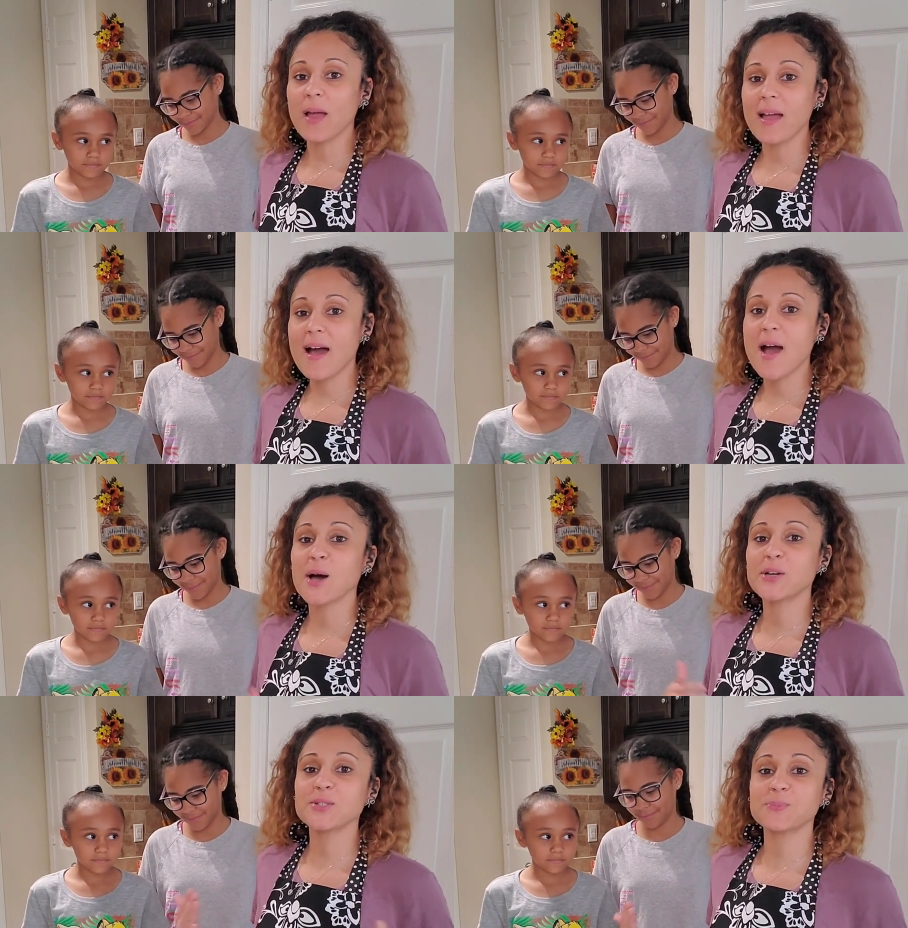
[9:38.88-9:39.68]
Speaker 1: went
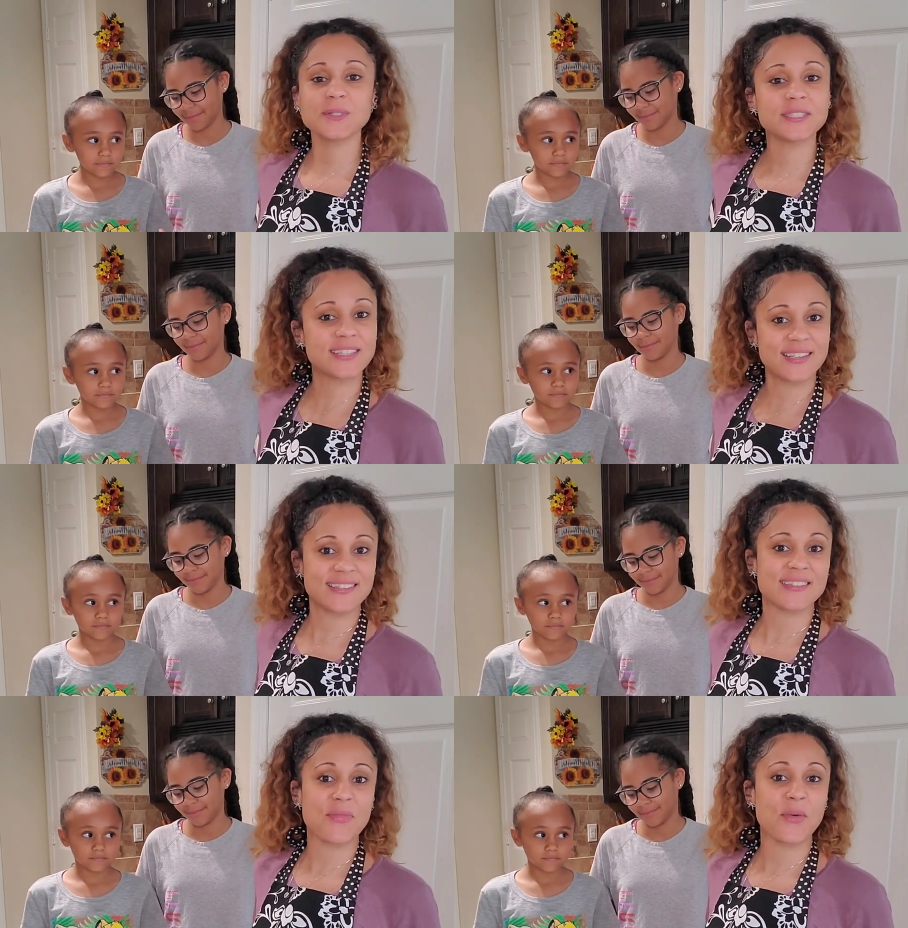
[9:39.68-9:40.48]

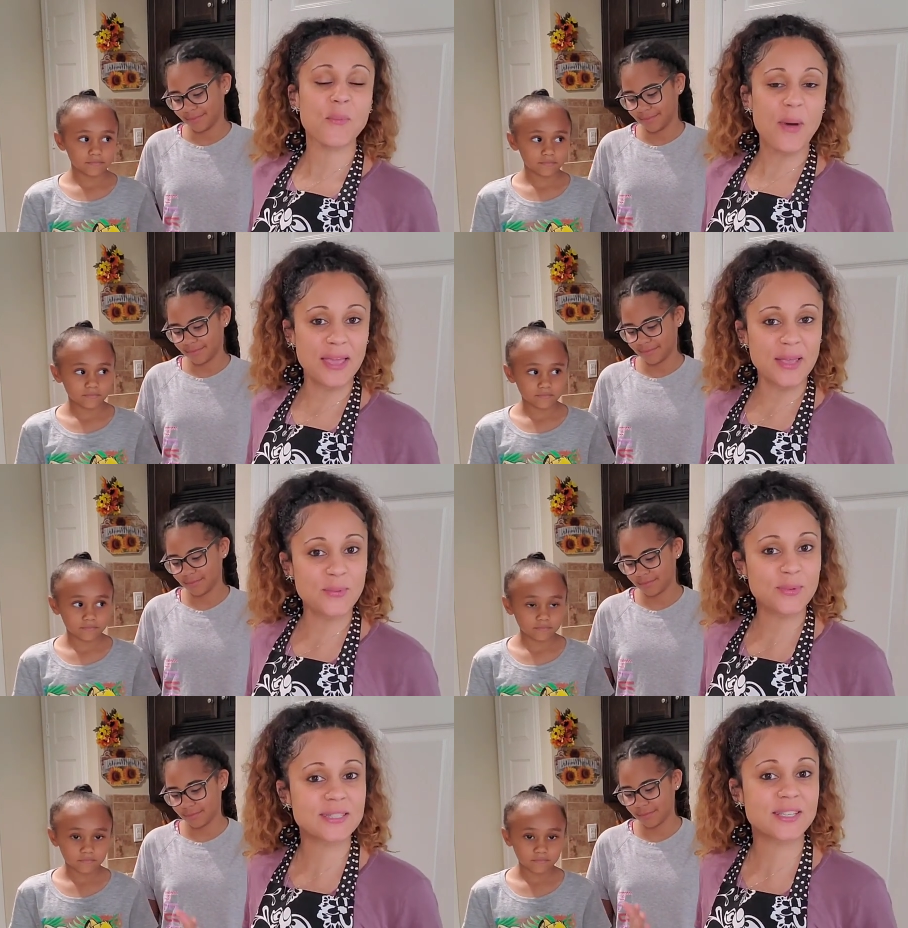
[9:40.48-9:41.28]
100% the way
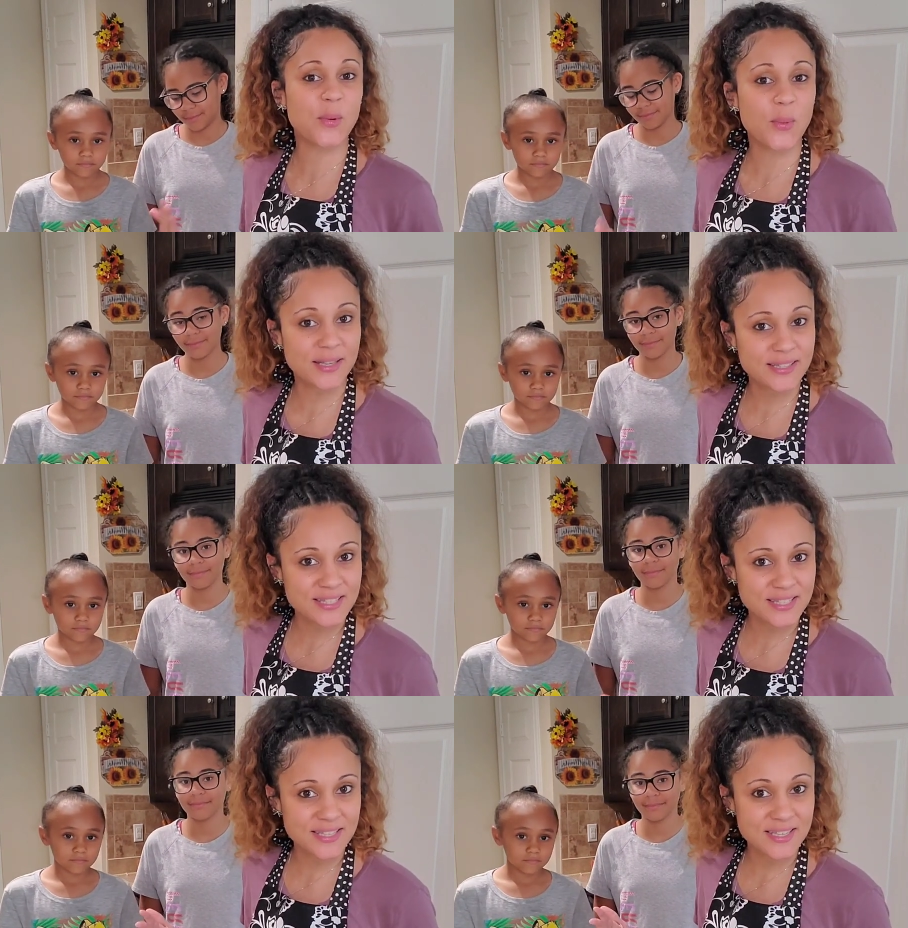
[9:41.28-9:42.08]
it was supposed
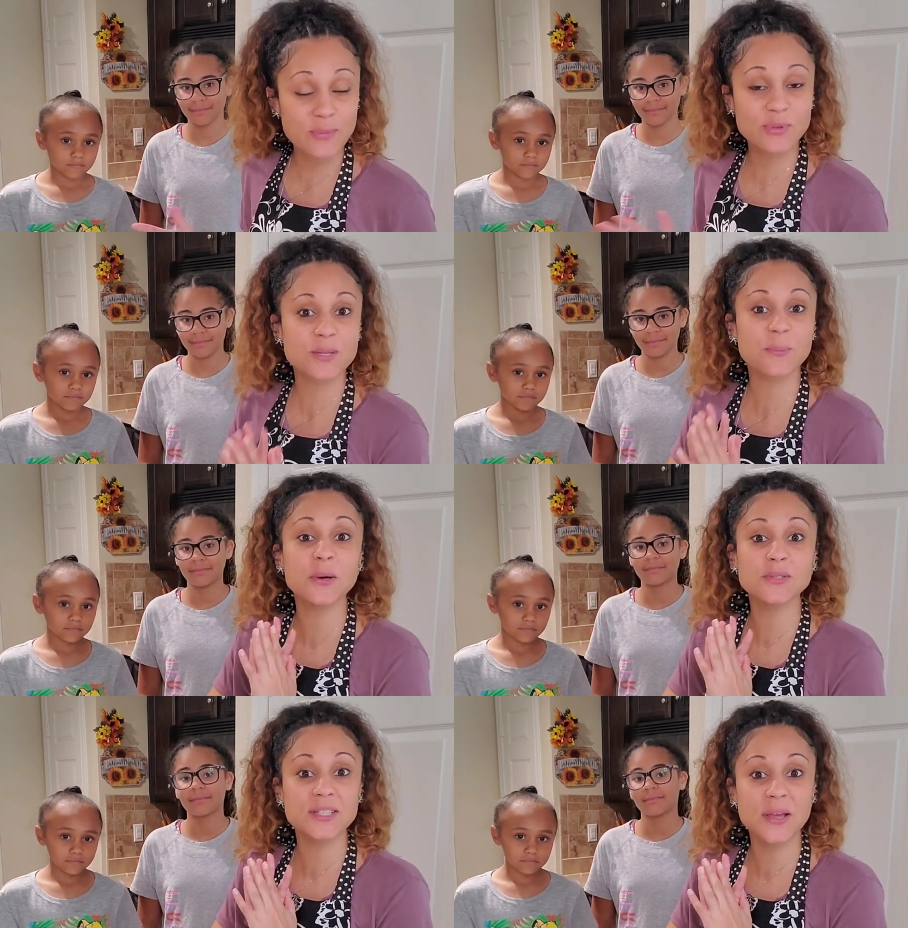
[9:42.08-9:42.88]

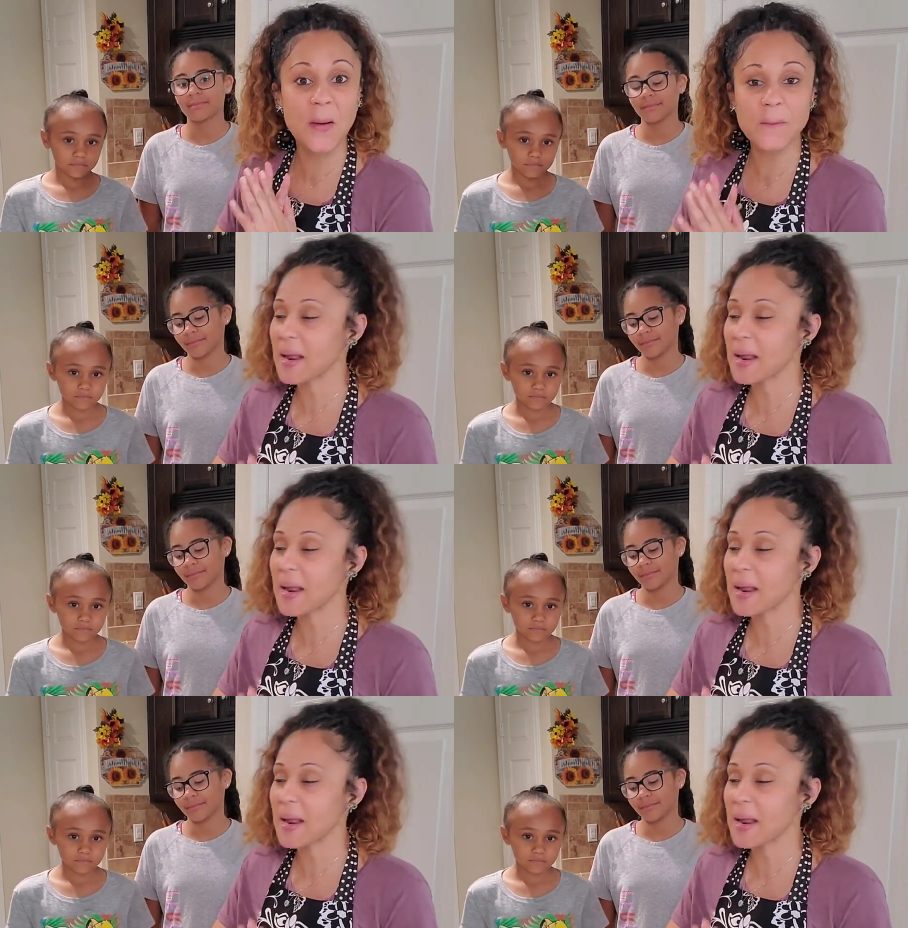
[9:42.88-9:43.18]
to go,